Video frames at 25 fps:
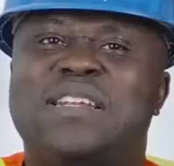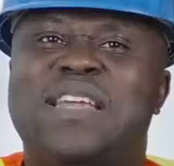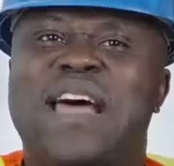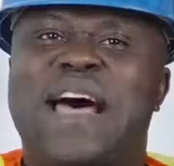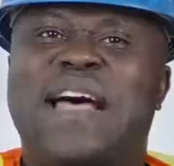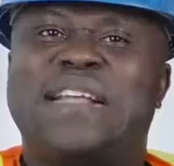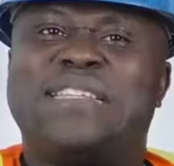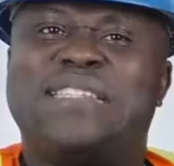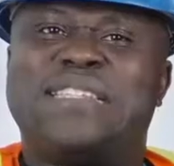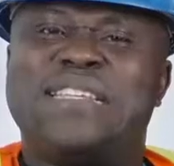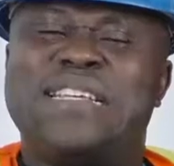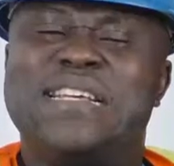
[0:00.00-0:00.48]

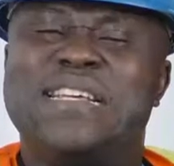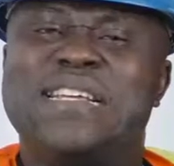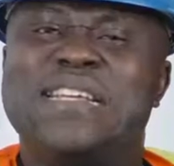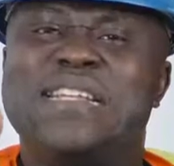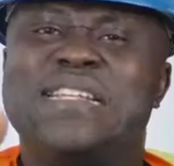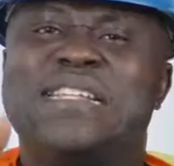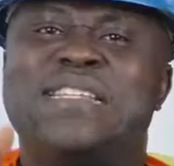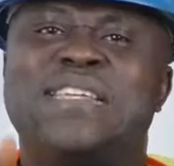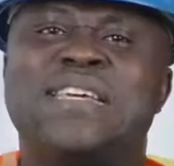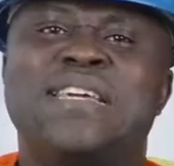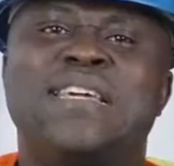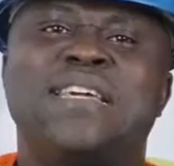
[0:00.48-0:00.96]
that
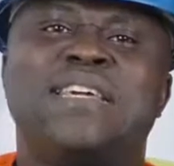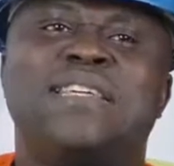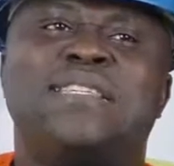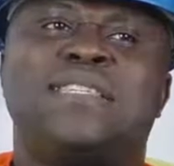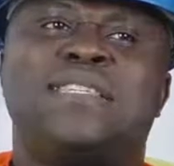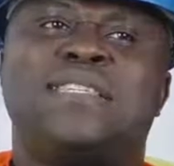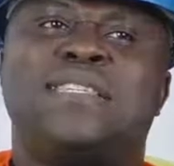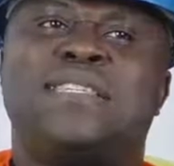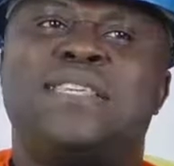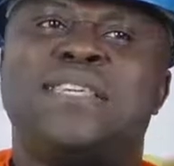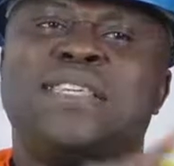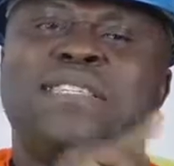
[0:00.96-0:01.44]
the
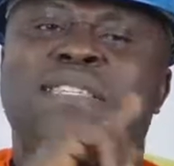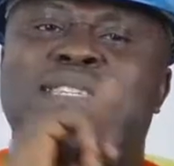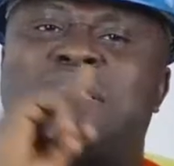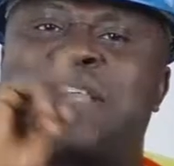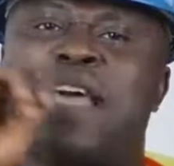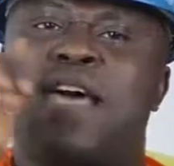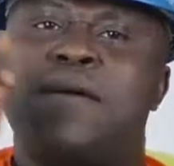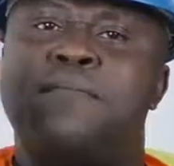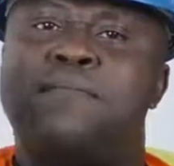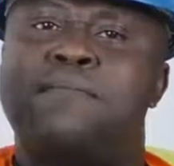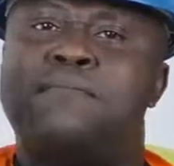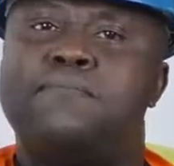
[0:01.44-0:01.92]

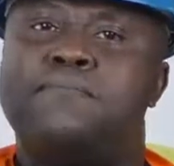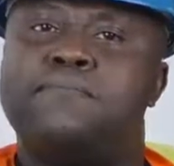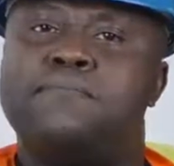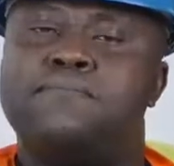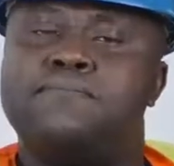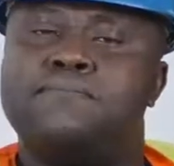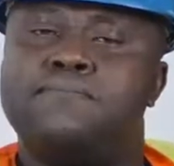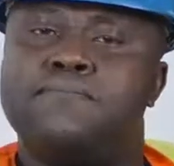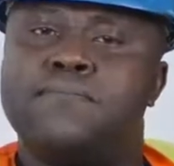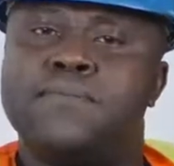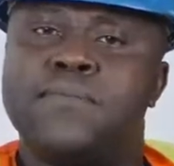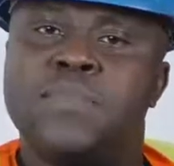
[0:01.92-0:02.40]
system
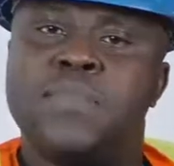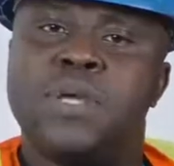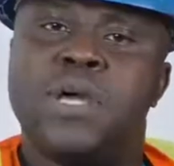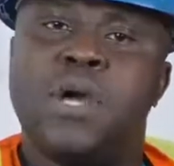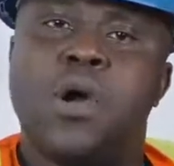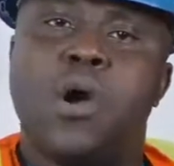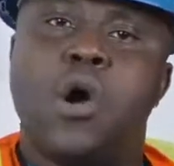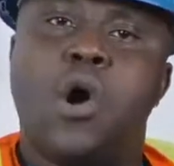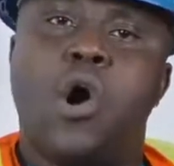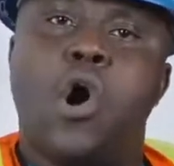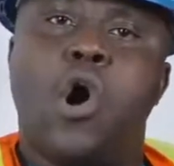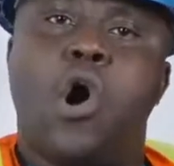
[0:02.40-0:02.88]

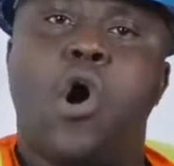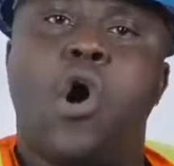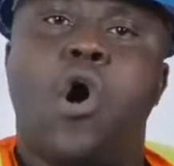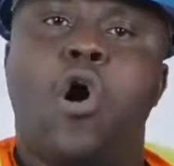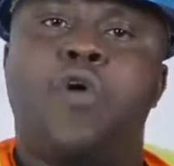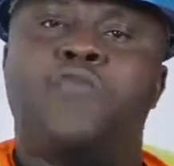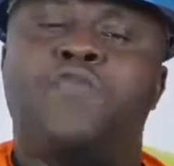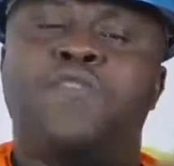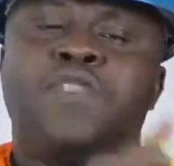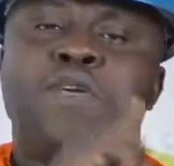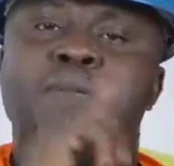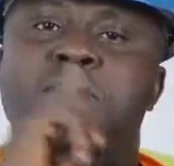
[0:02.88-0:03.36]

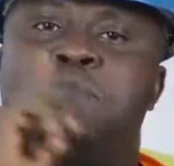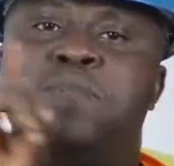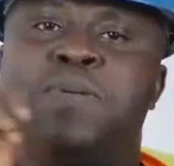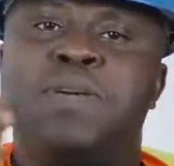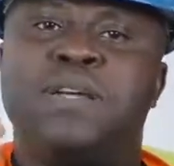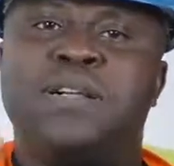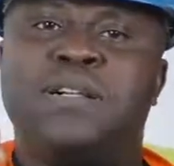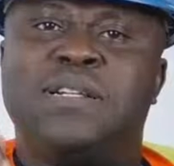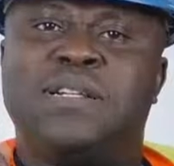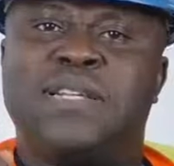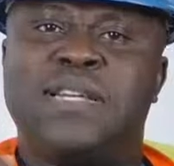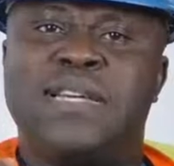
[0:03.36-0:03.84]
of the
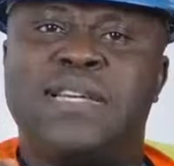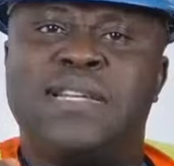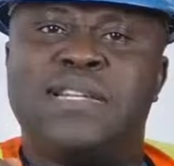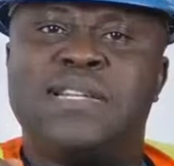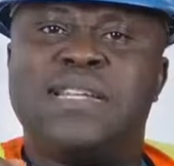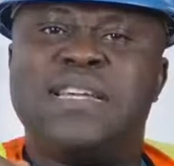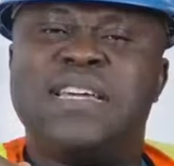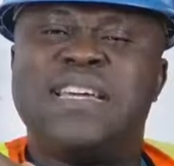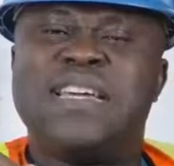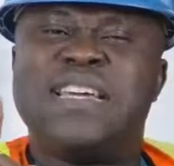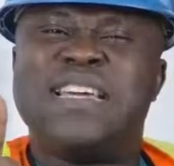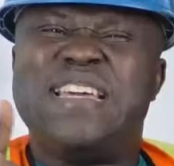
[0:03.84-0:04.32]

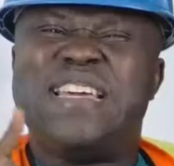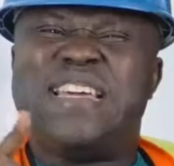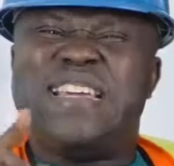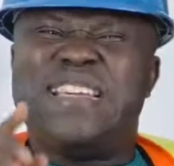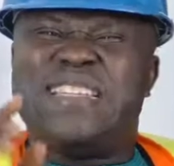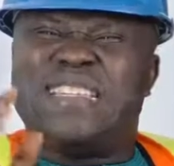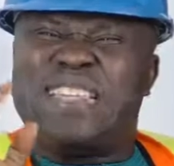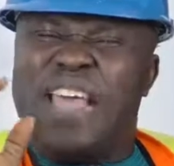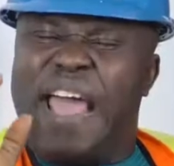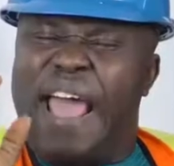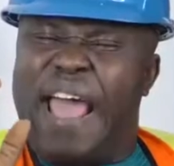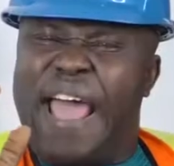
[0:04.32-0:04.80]
building
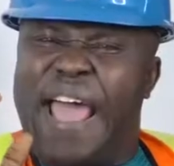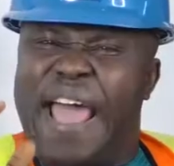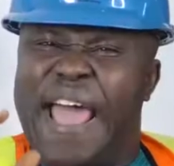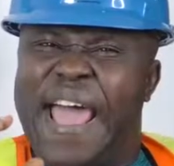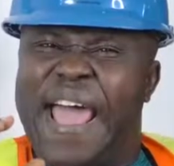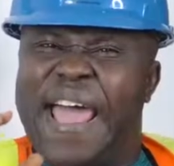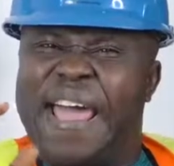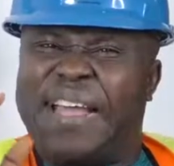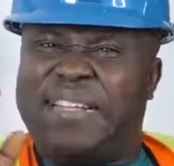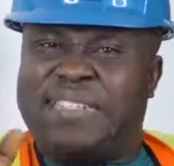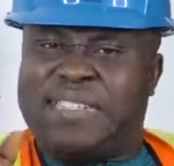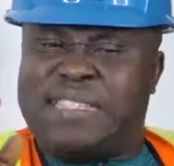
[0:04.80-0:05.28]
is
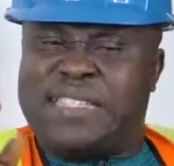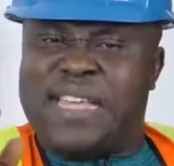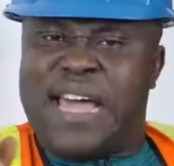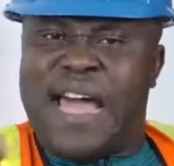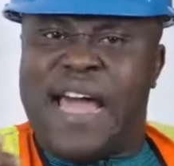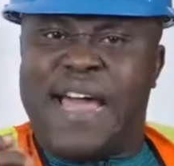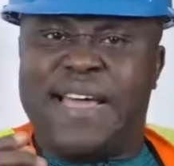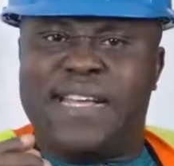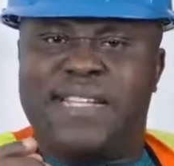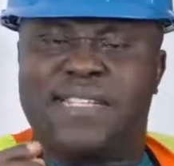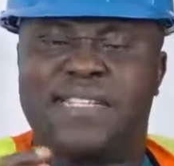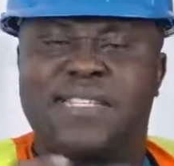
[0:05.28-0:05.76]

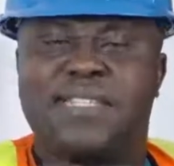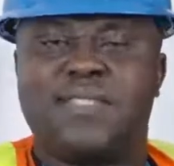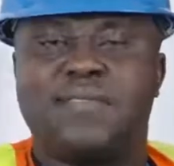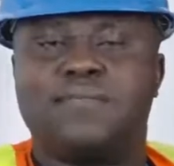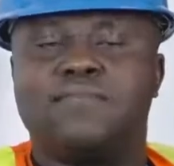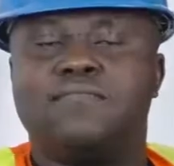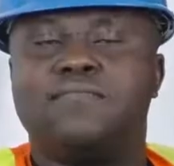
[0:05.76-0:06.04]
airtight,